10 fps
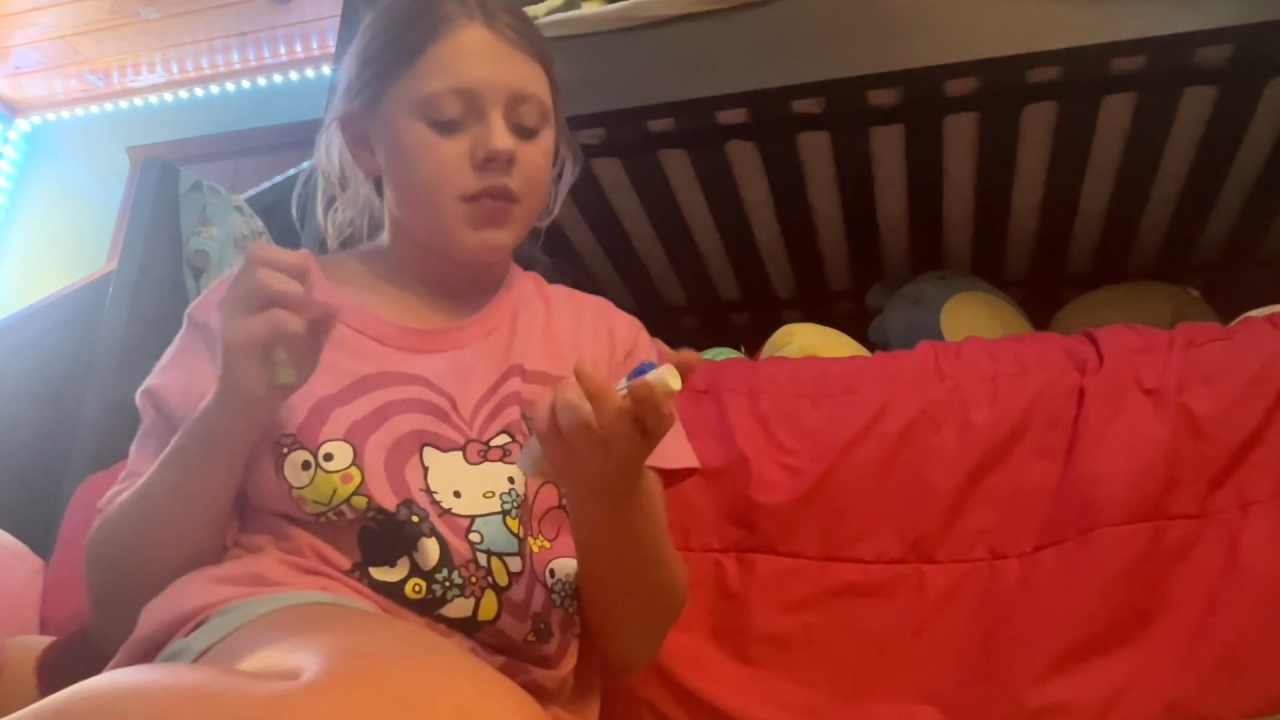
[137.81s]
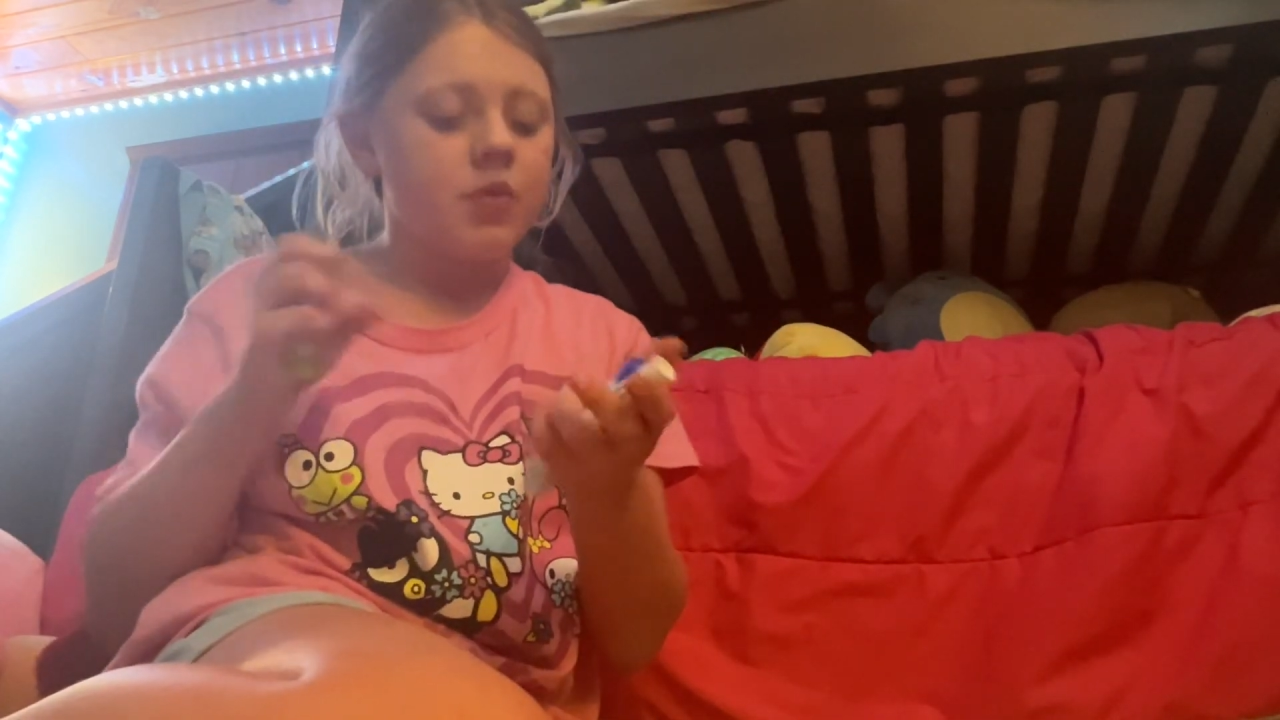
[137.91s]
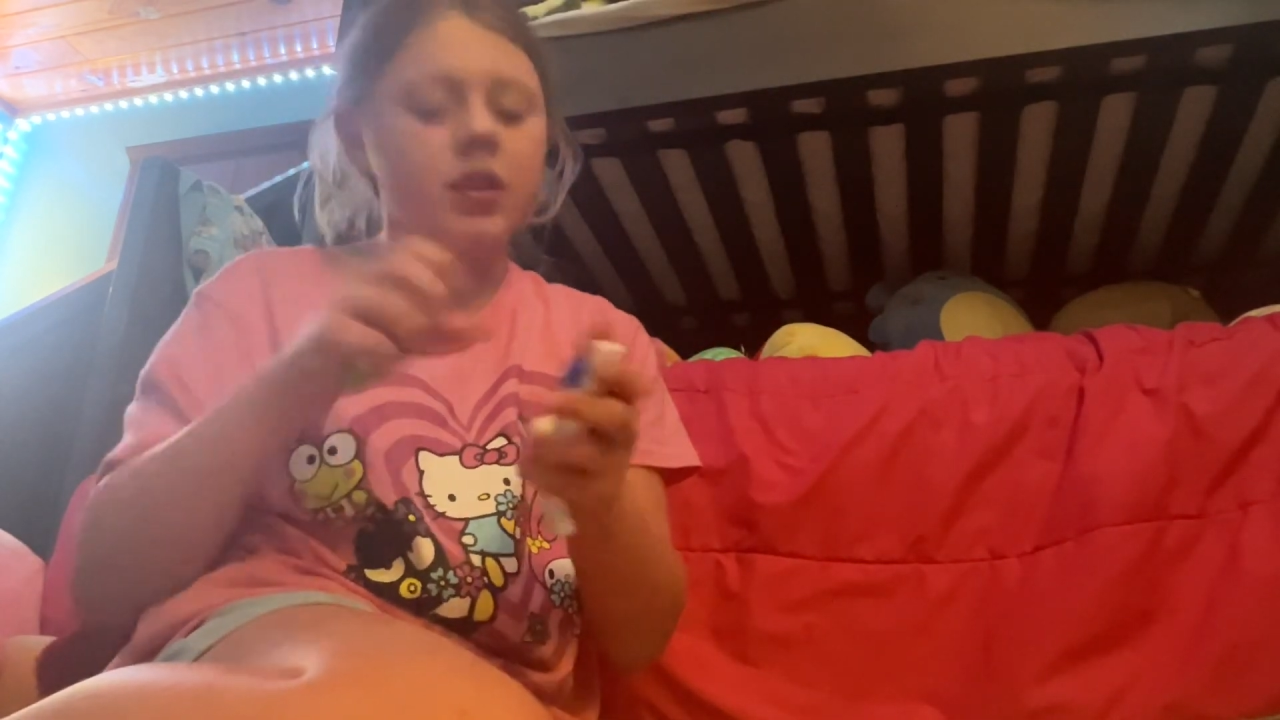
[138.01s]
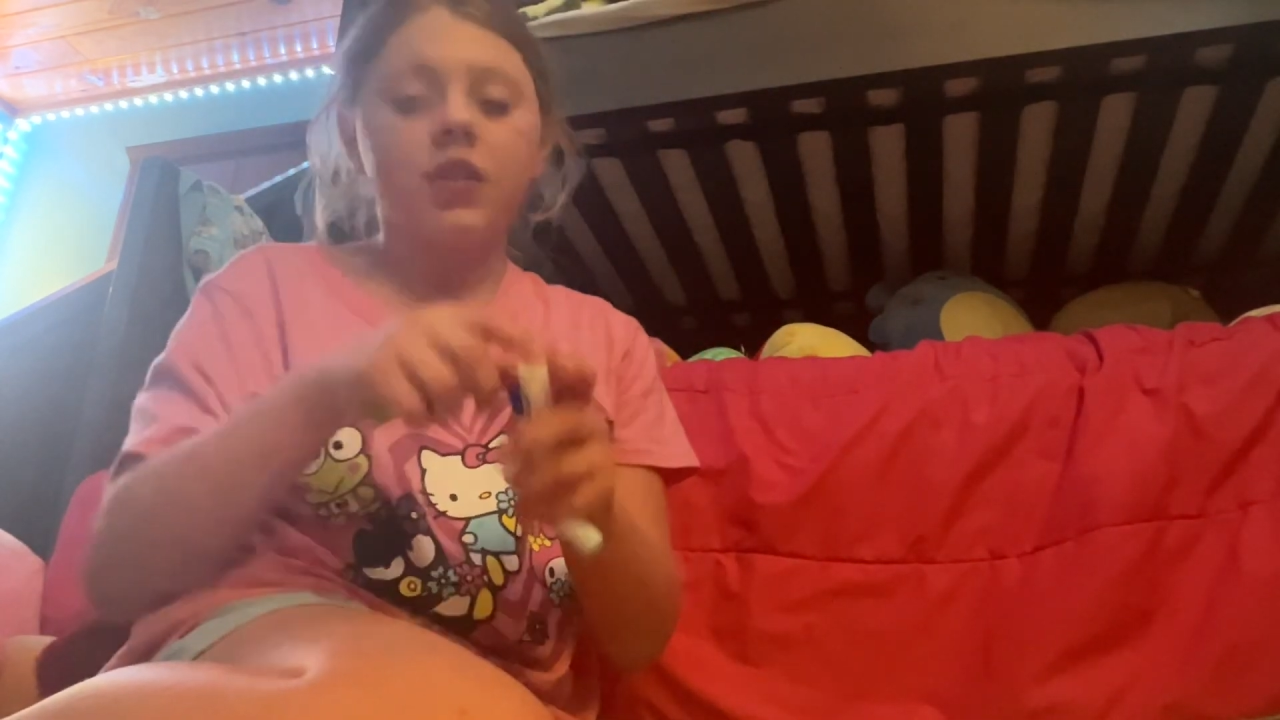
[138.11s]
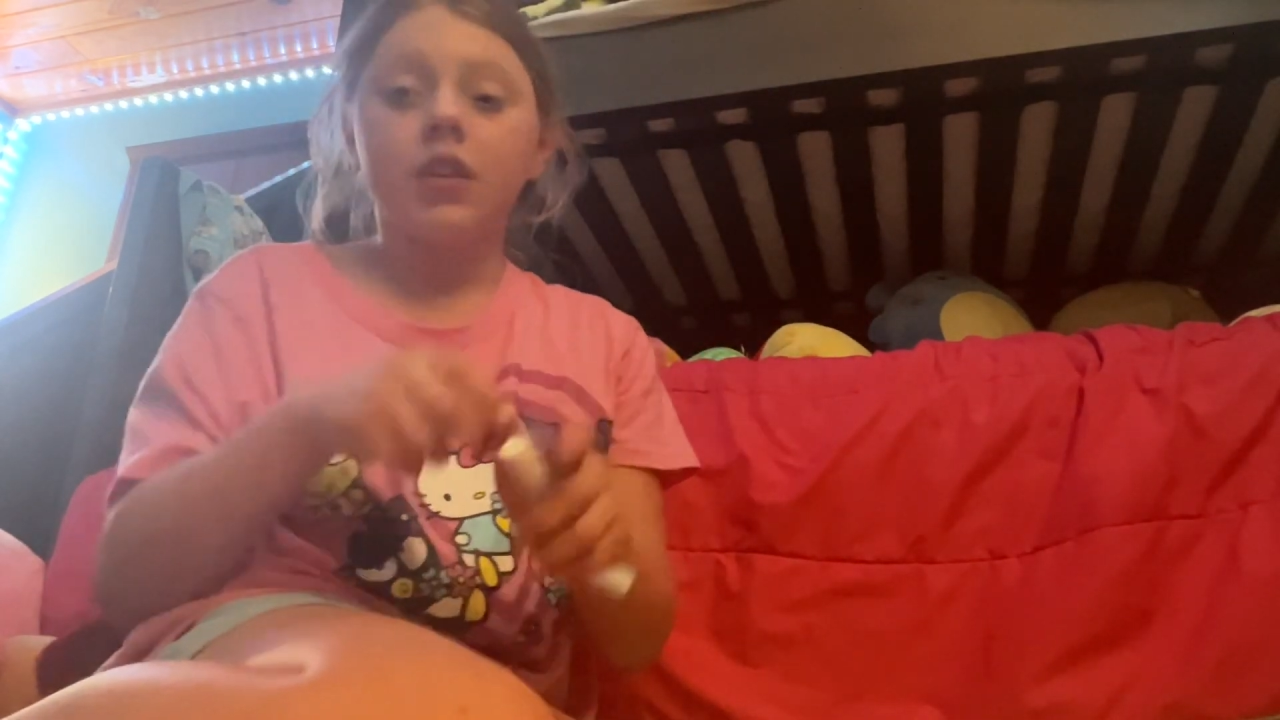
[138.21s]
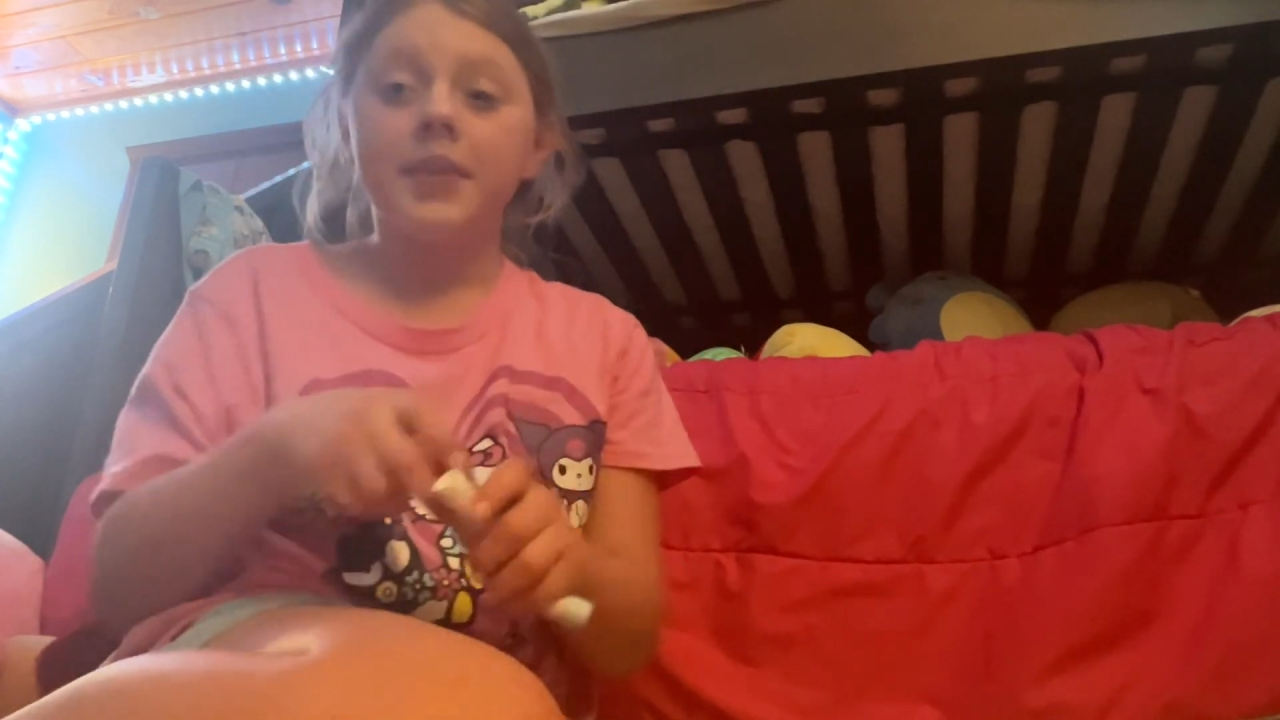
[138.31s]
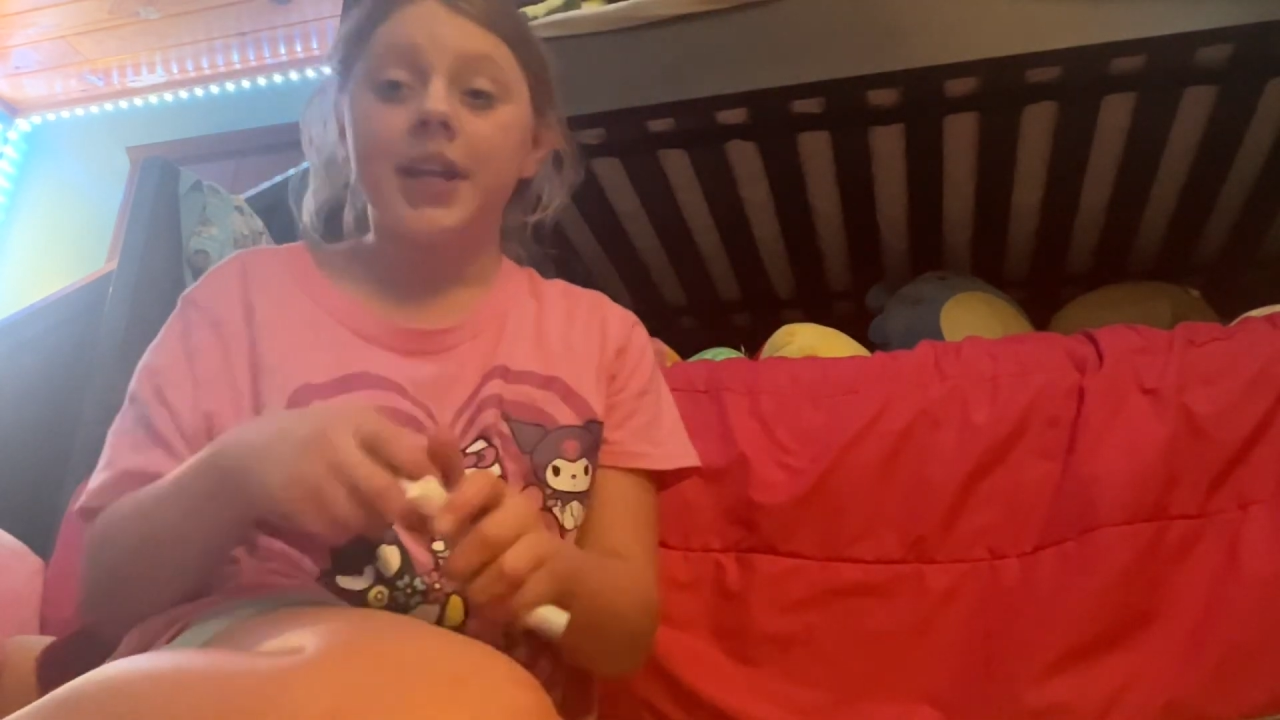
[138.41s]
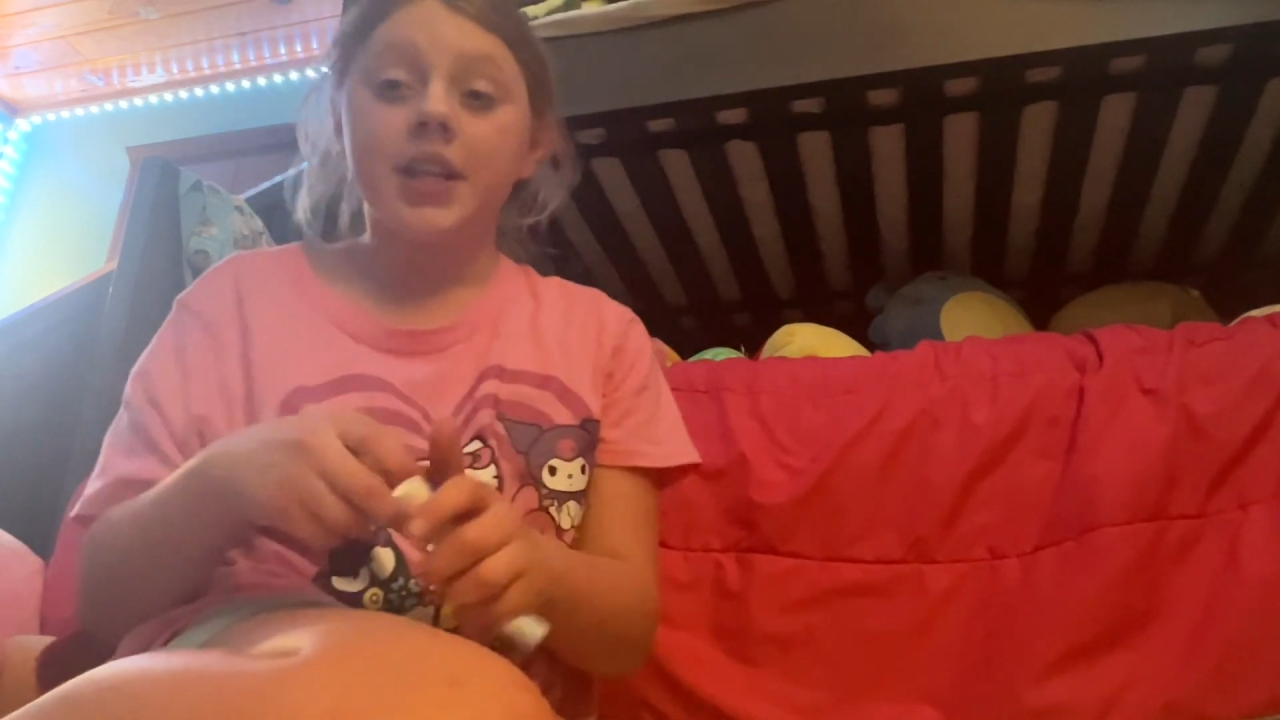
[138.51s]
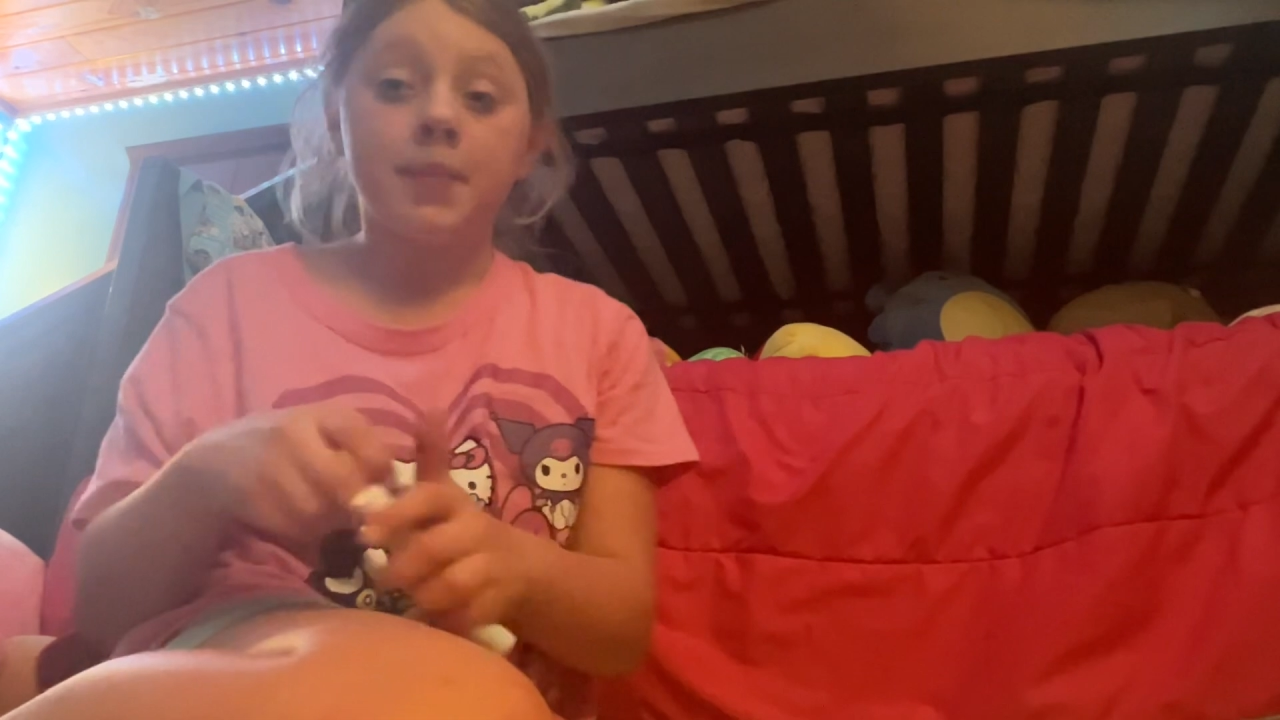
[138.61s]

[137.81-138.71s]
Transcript: what lured me into